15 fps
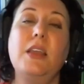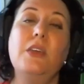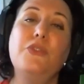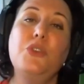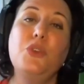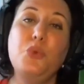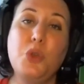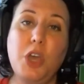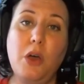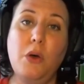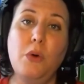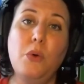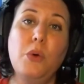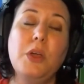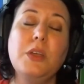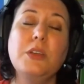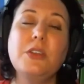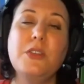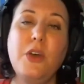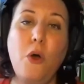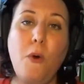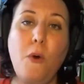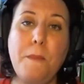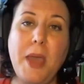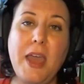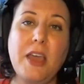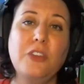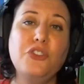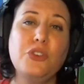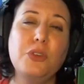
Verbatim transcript: If you go to the homepage,